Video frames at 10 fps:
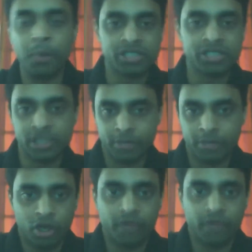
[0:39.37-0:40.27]
who's a
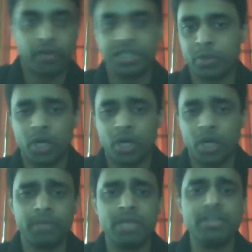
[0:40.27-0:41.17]
cinematographer. He's
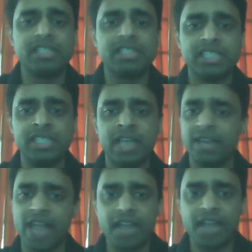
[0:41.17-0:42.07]
worked with BBC
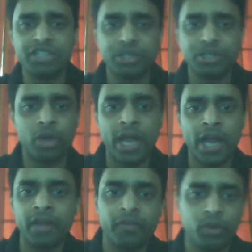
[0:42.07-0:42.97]
and Nat Geo
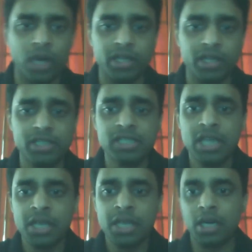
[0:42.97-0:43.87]
and a few others.
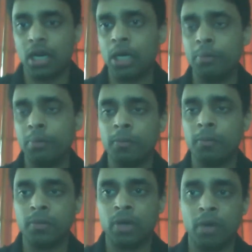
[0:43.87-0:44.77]
Uh,
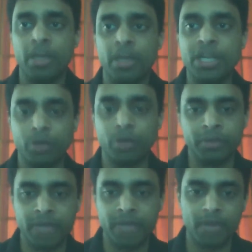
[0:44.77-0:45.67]
but he
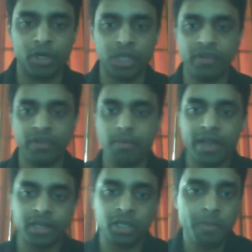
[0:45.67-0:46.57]
would be able to give a
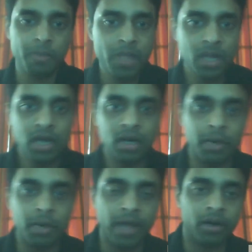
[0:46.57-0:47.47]
better,
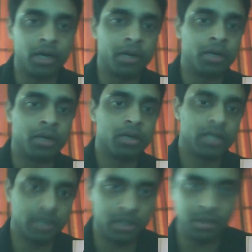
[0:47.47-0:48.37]
uh, uh,
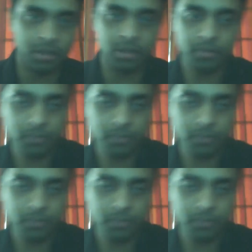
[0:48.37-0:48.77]
uh,